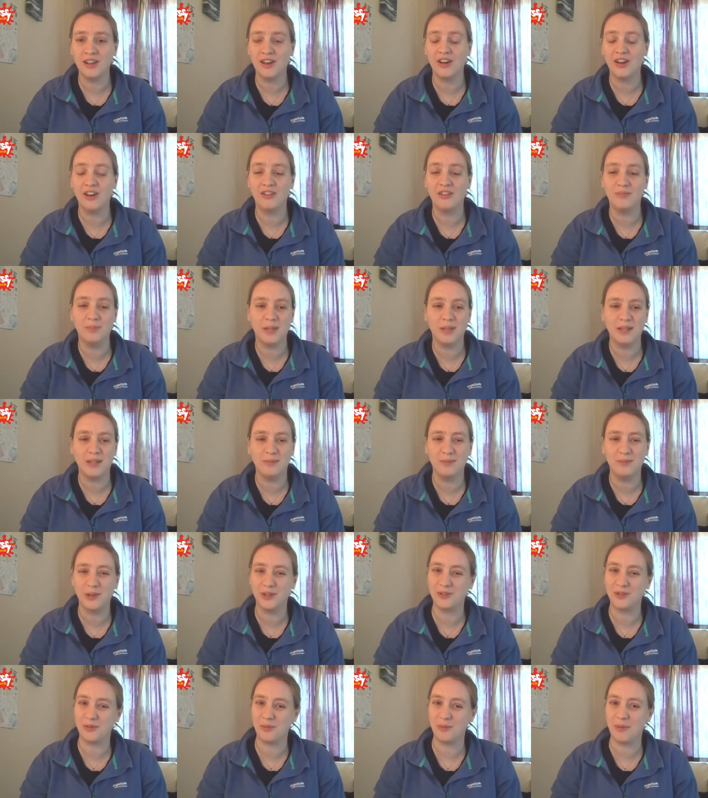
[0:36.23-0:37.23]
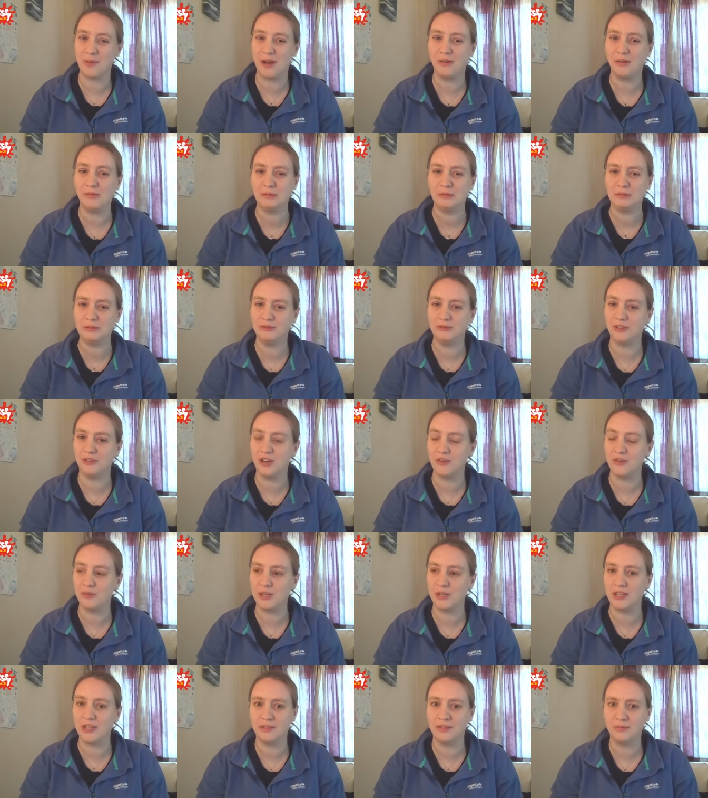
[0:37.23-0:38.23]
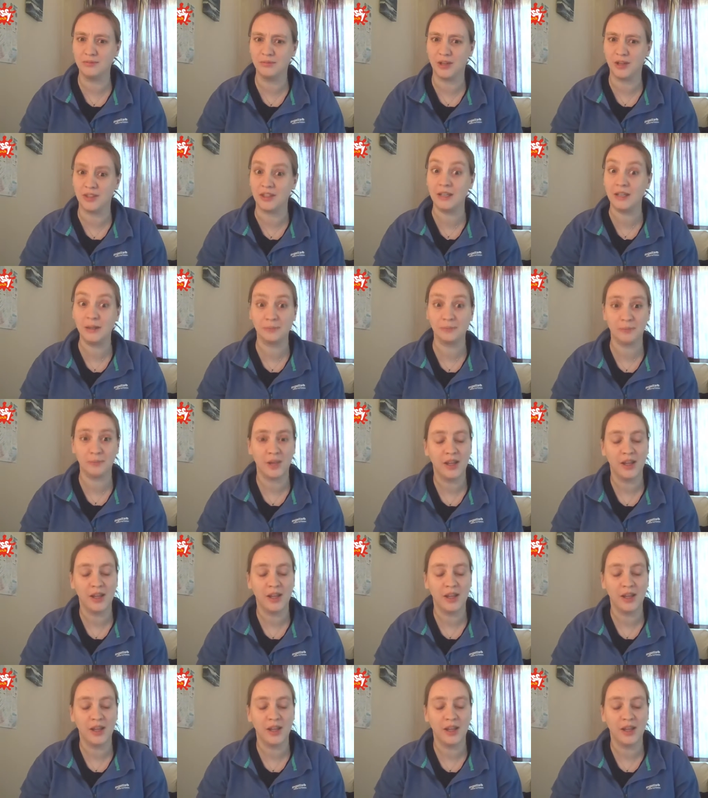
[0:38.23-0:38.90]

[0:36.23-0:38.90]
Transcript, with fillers: I've been in post for about five weeks, I think.